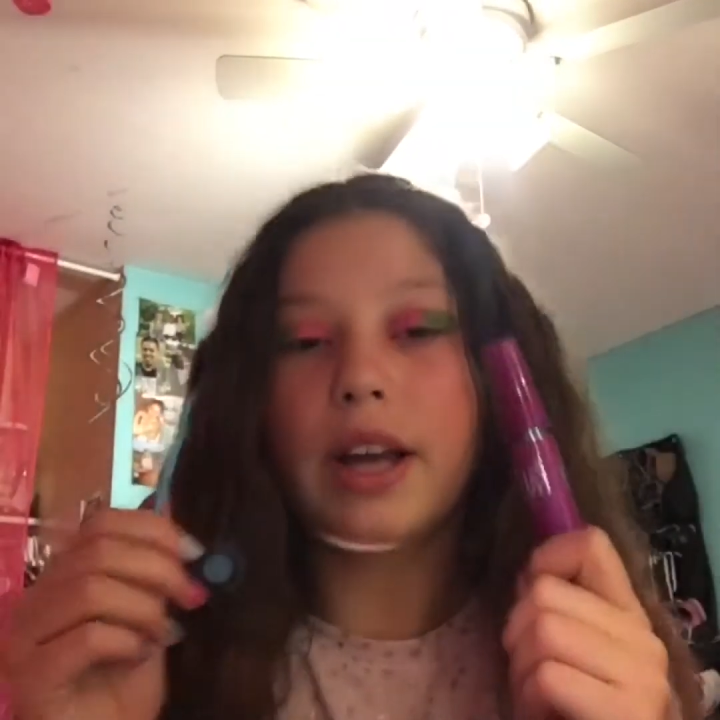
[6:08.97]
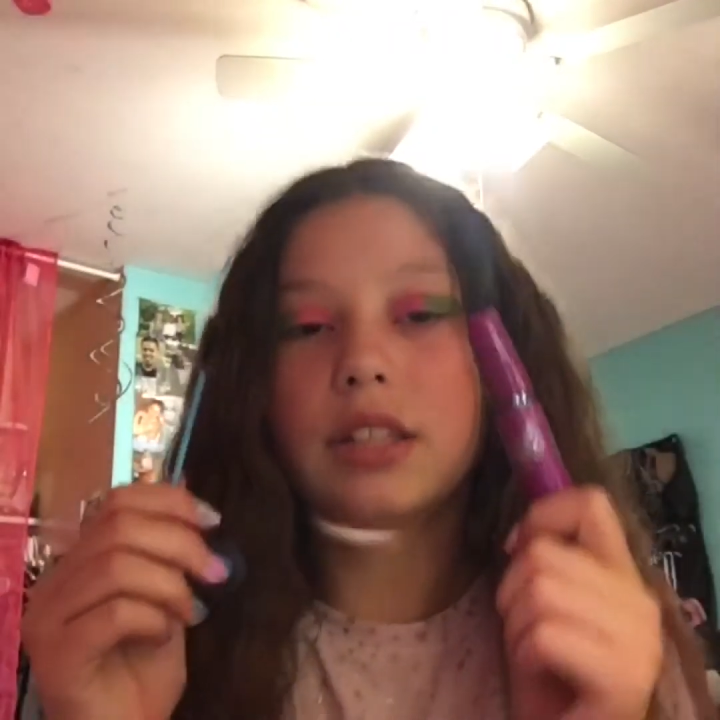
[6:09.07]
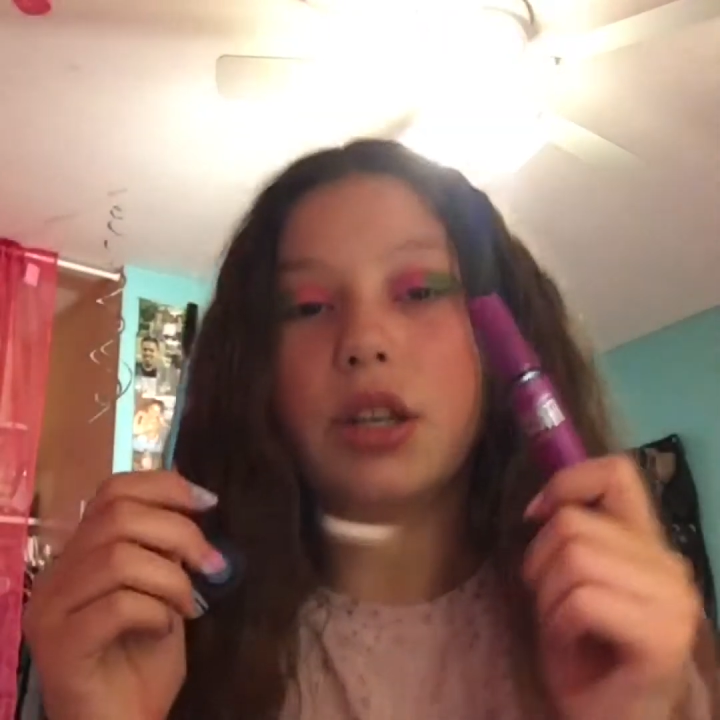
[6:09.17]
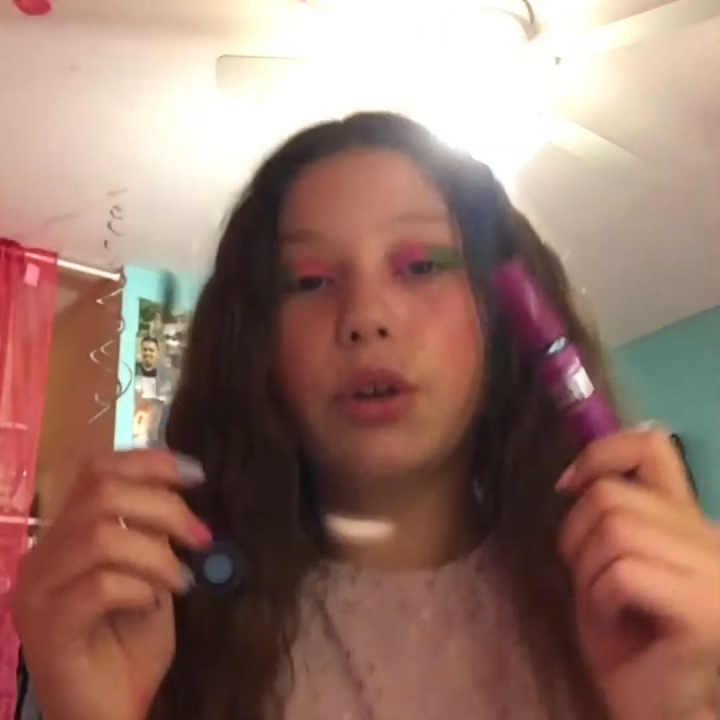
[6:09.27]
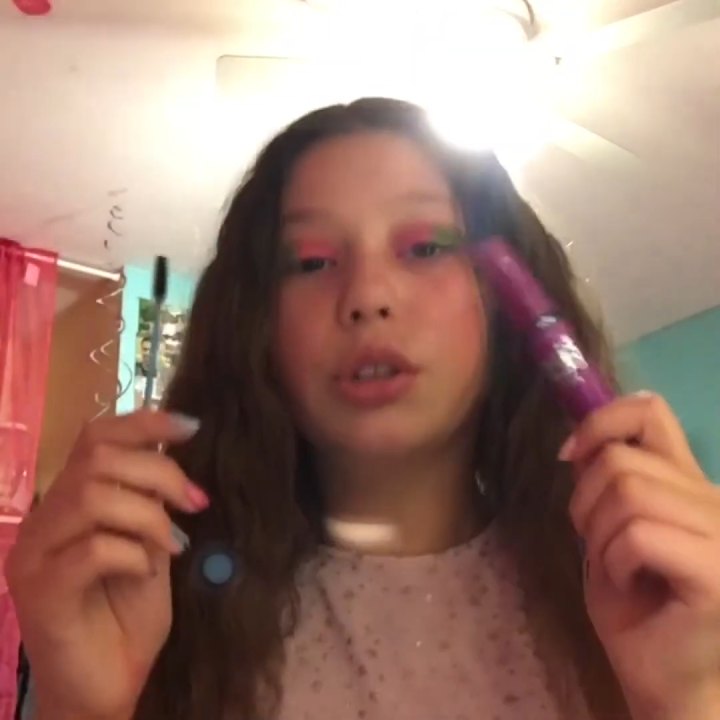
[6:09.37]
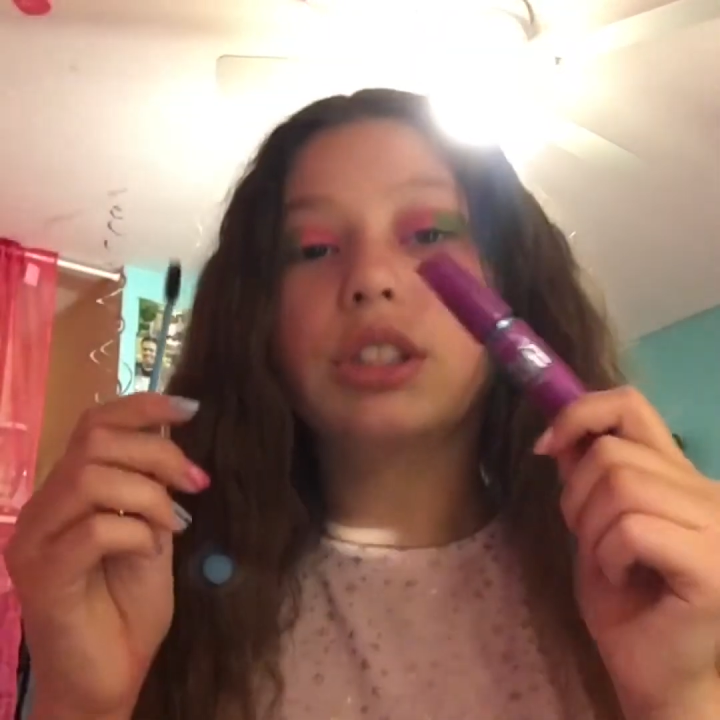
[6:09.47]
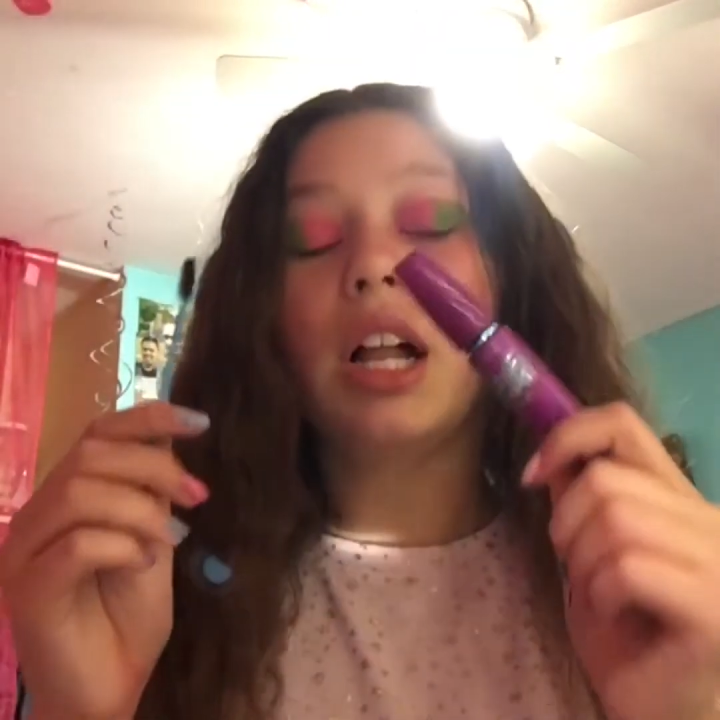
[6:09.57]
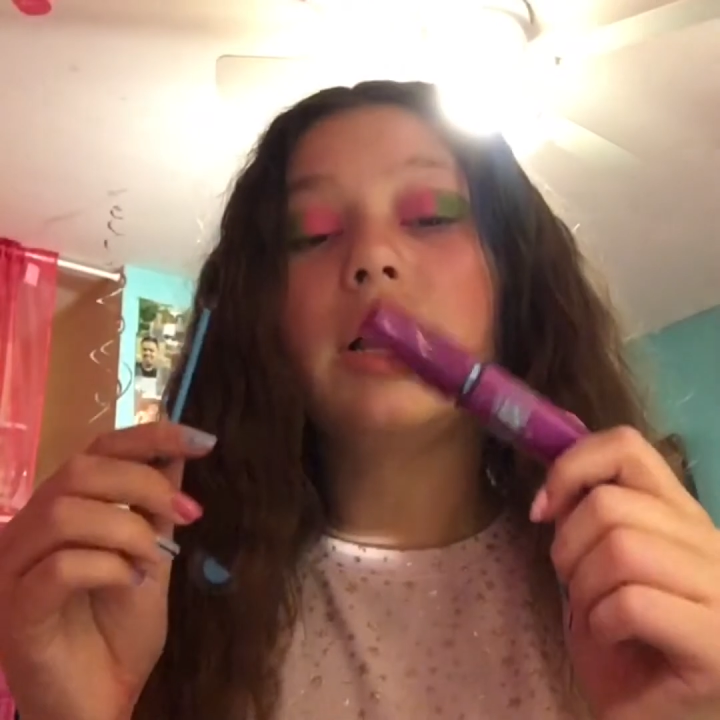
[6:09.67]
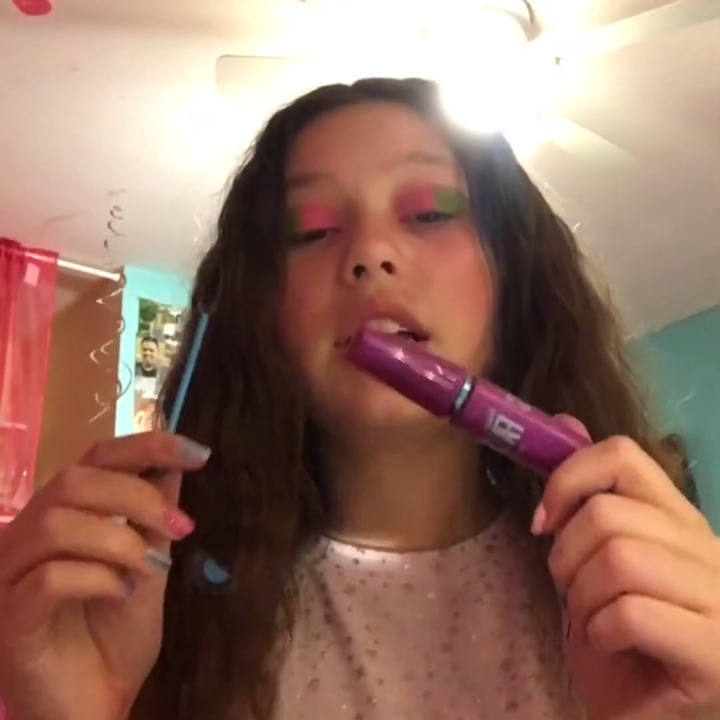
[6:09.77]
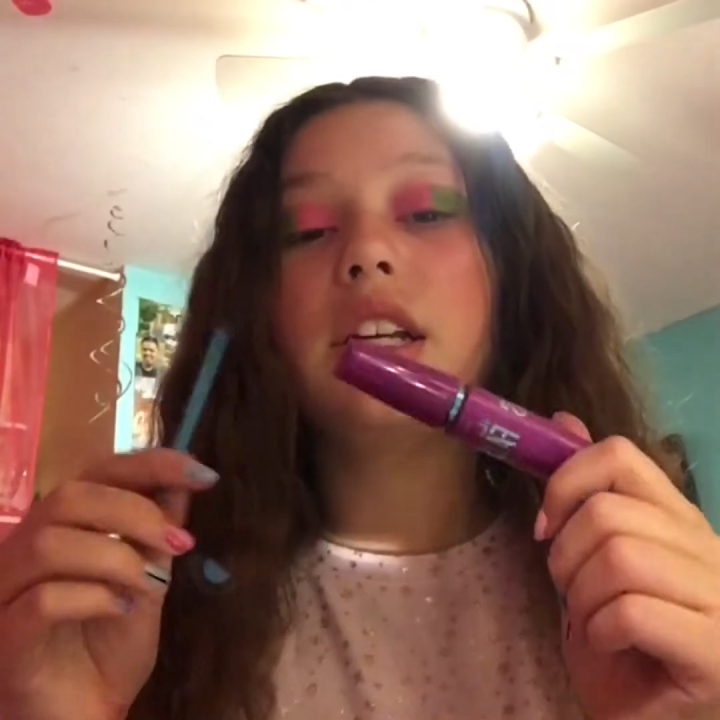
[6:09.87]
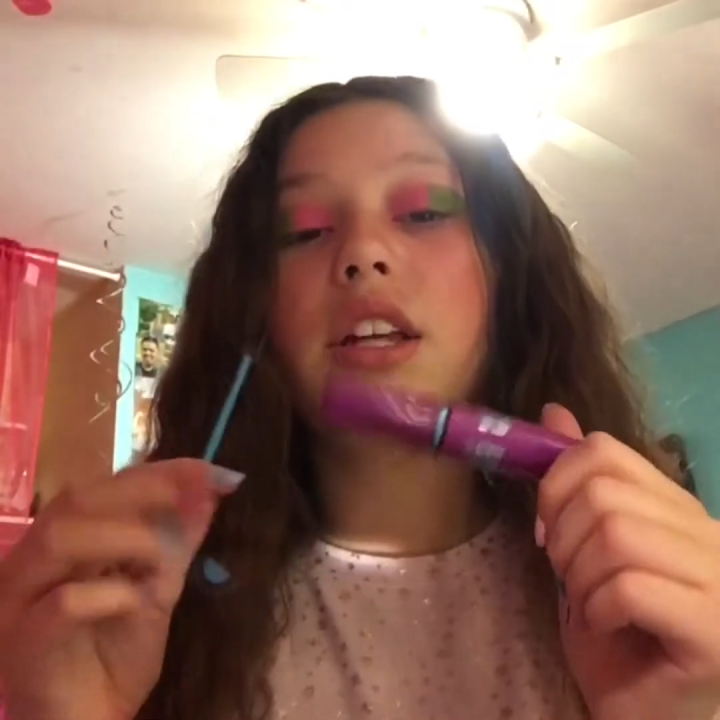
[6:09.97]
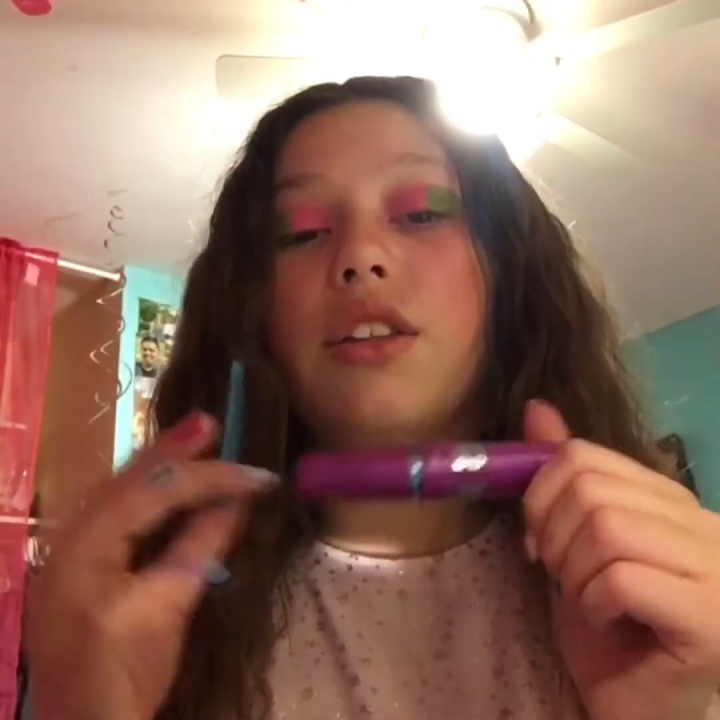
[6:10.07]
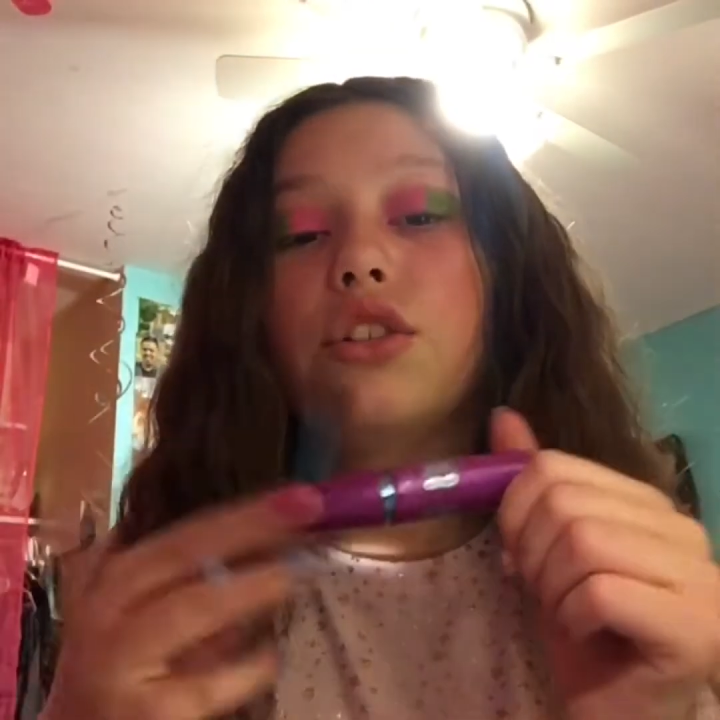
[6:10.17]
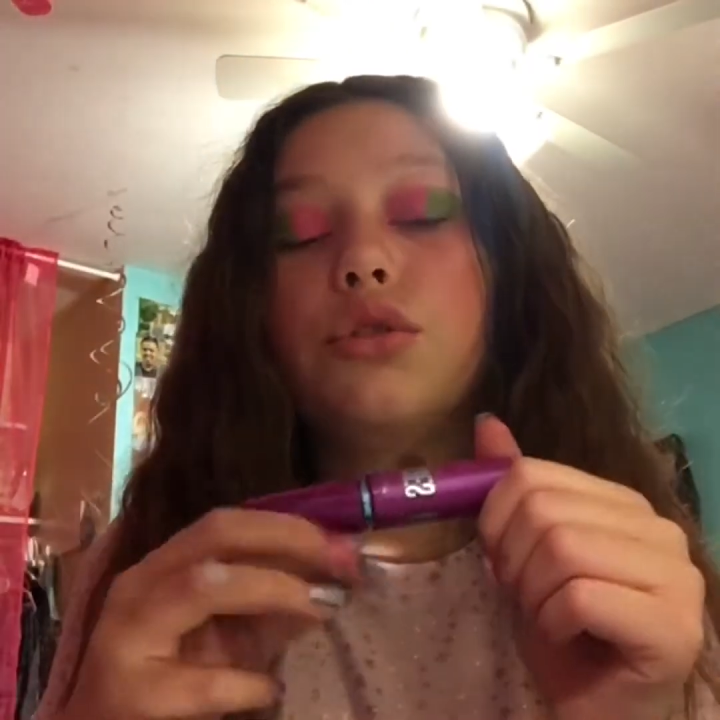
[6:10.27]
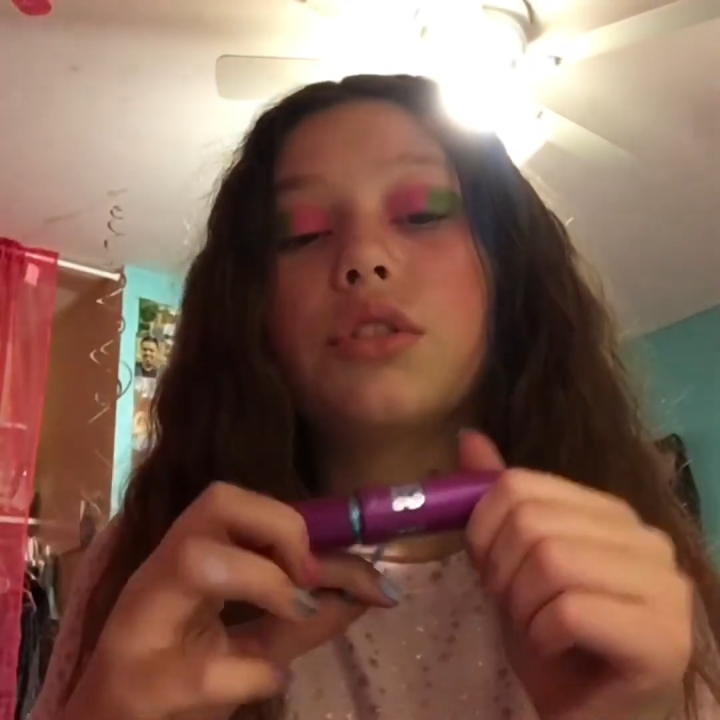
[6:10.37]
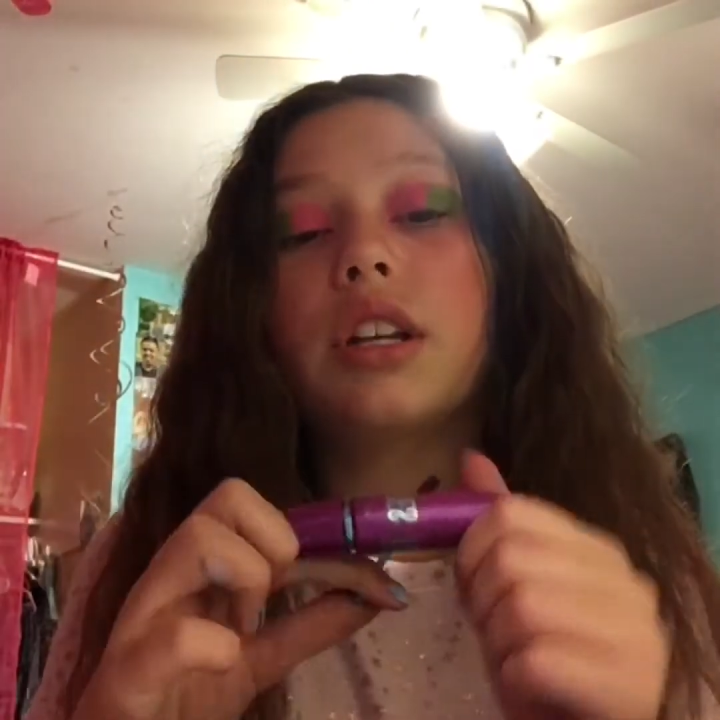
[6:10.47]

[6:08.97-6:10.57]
So Quasali can either choose